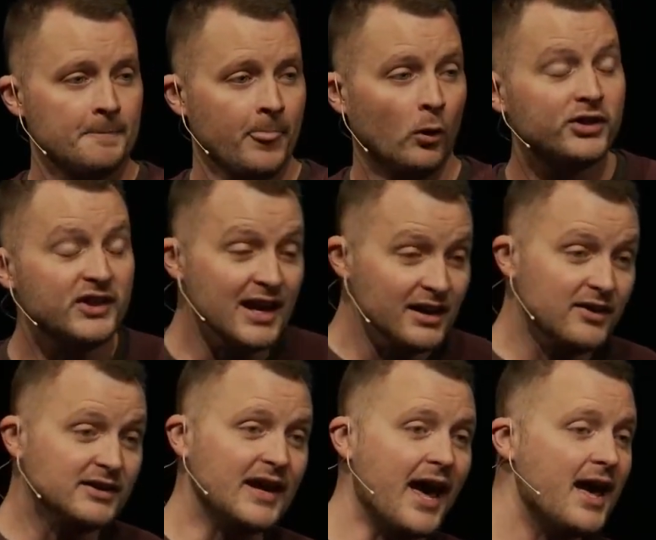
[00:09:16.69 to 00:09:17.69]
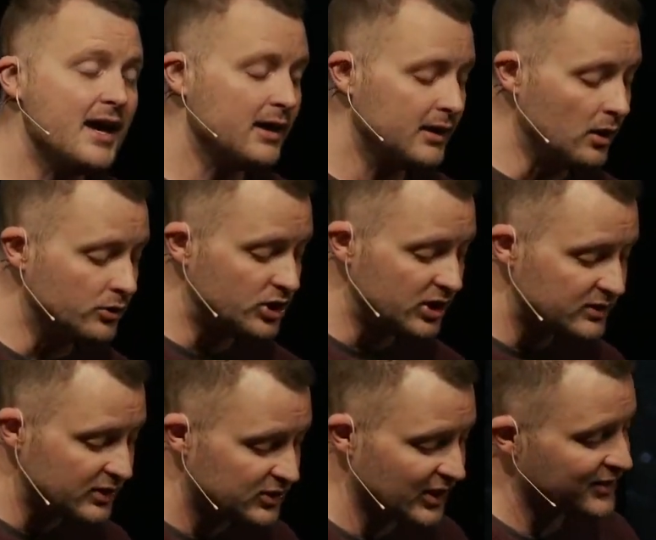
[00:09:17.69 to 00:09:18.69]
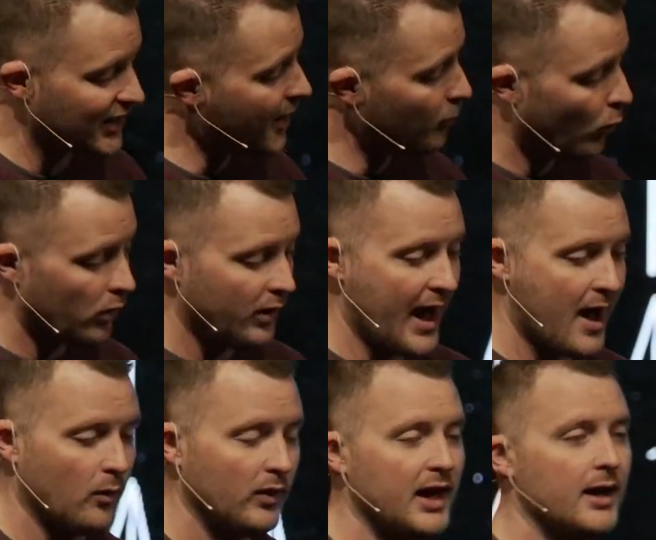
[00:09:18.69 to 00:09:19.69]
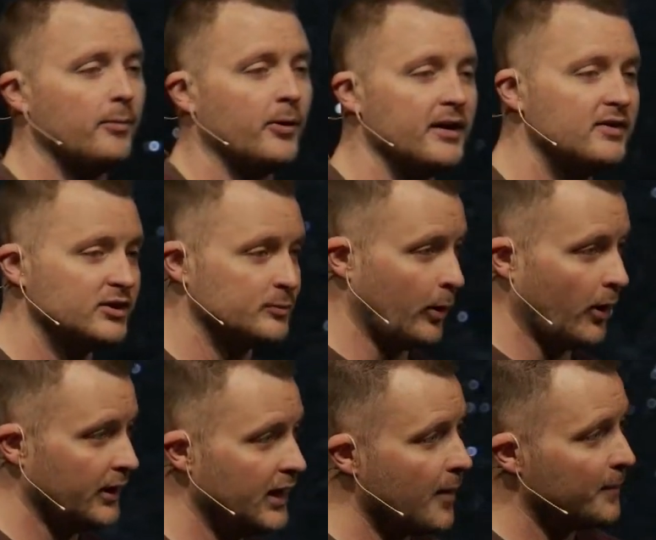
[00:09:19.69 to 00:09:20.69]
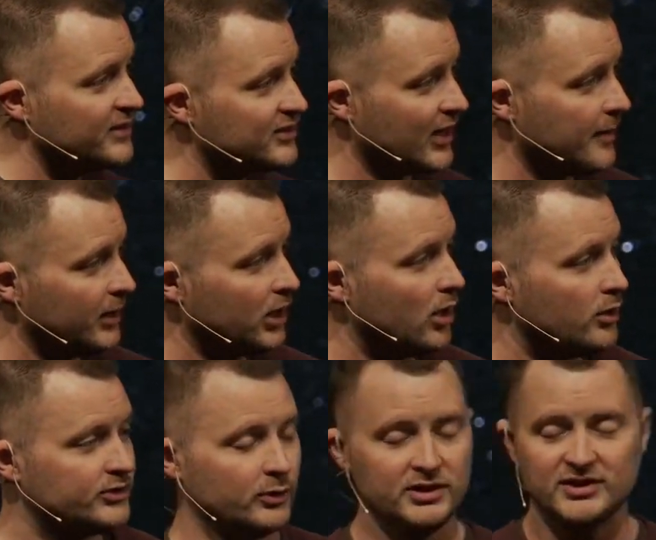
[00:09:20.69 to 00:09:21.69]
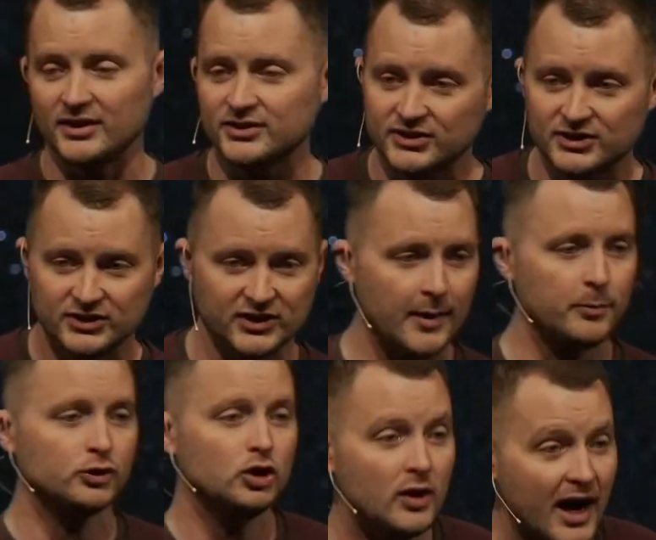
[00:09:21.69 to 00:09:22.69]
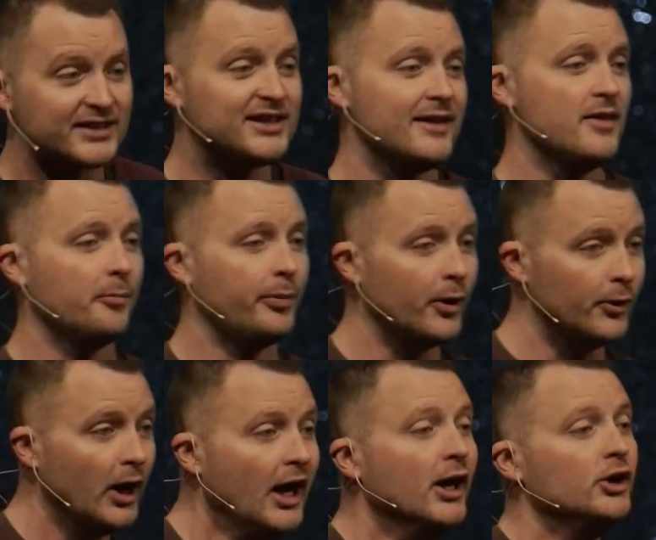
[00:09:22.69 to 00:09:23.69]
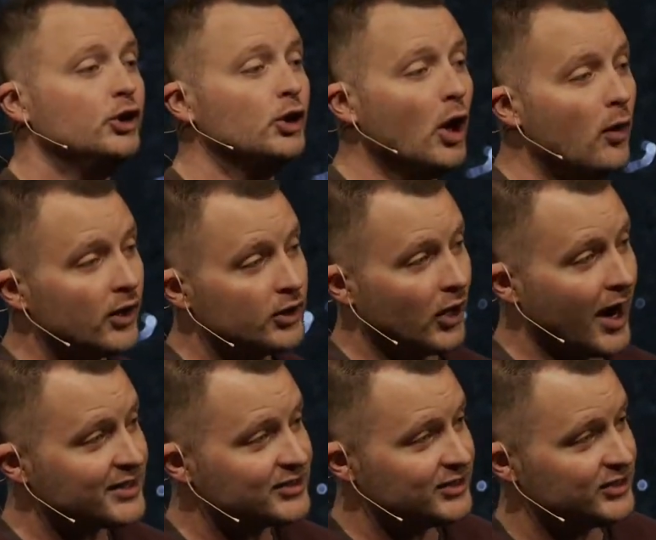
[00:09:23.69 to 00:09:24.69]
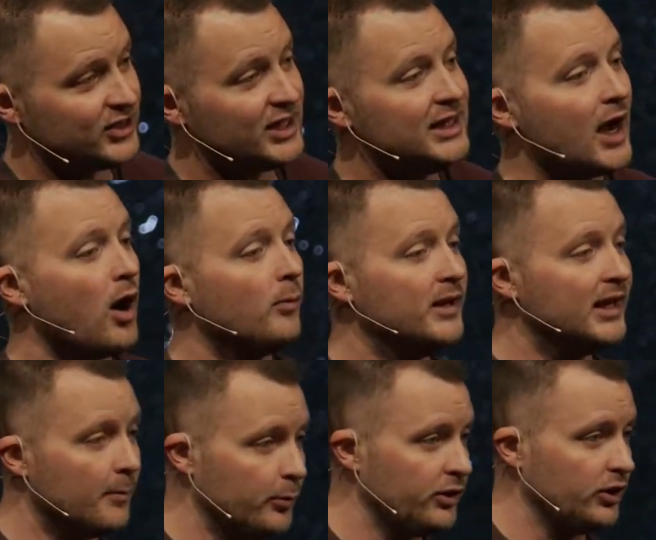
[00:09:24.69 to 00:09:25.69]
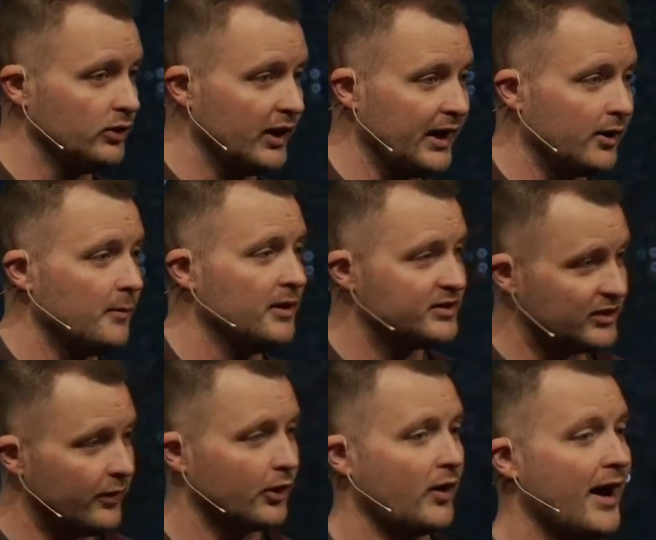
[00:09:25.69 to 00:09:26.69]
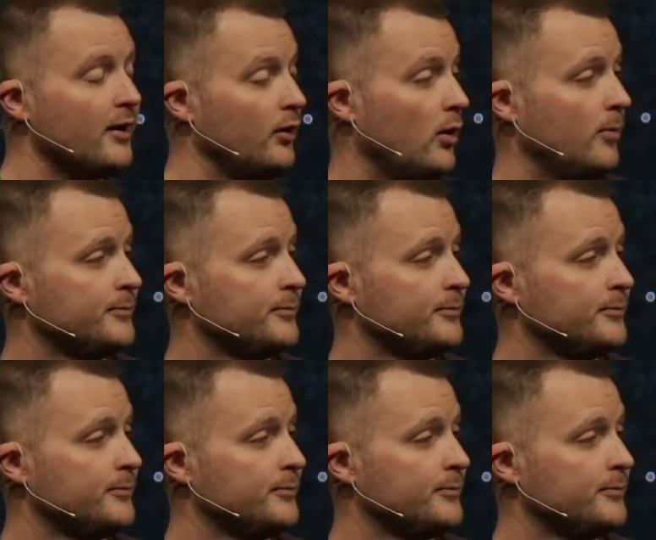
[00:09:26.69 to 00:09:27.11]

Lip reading: Well, at the end of the day, Jesus says, I'm worn out. We got to break this party up. It's time to go. So he tells his disciples, you guys get in the boat. You go across the sea. I'll meet up with you later. I'm going to send the crowd home.